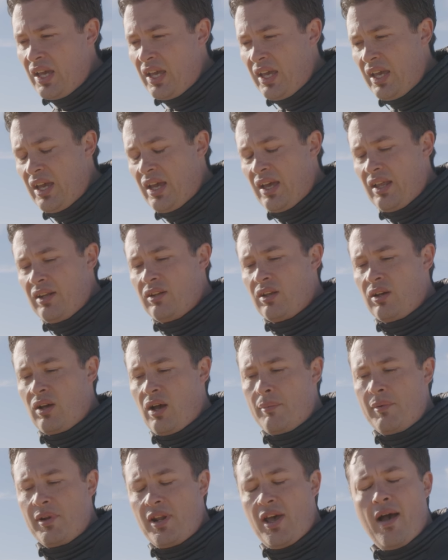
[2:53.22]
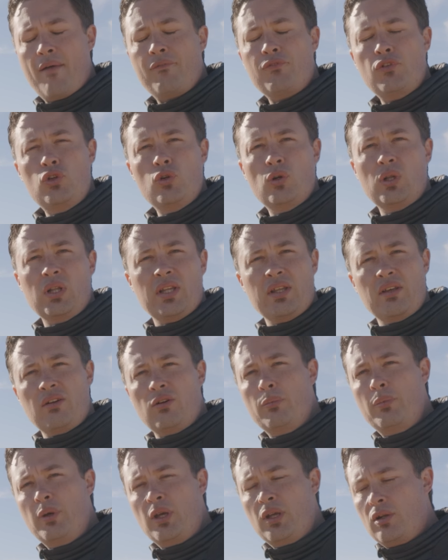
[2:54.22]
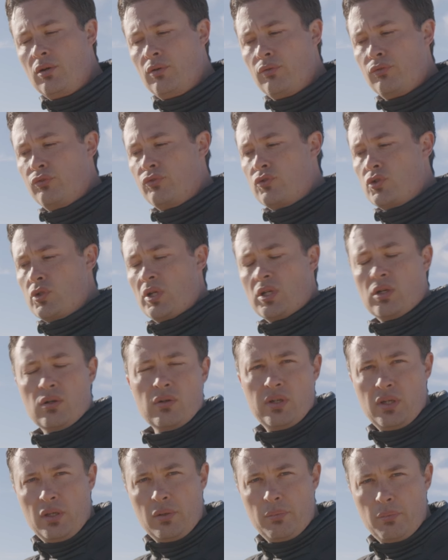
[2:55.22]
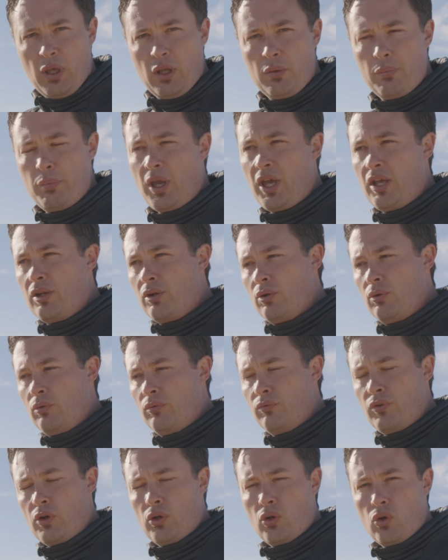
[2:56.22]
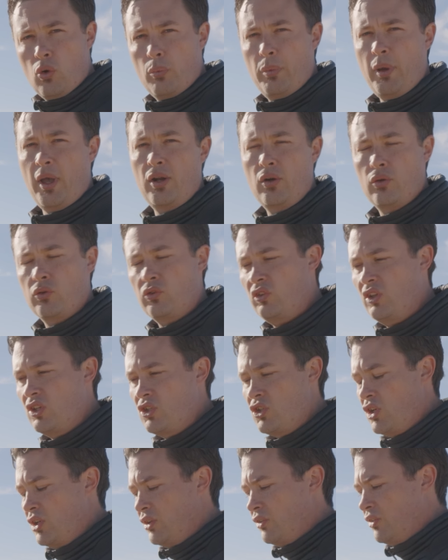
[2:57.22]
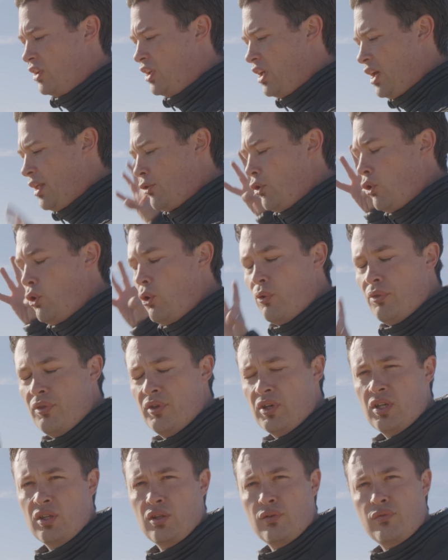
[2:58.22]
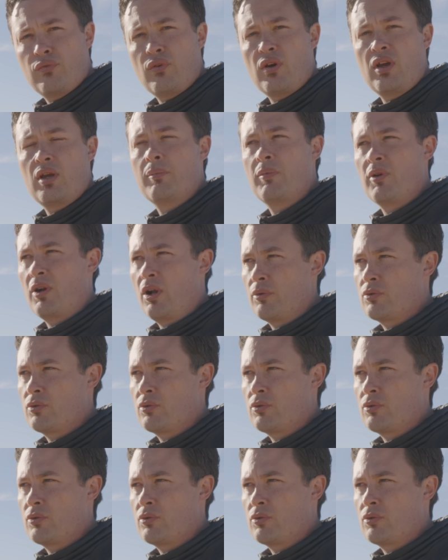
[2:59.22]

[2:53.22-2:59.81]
And I'm gonna have to do a little bit of trickery and, and pano, vertical pano stitching to get the whole thing in the frame, but i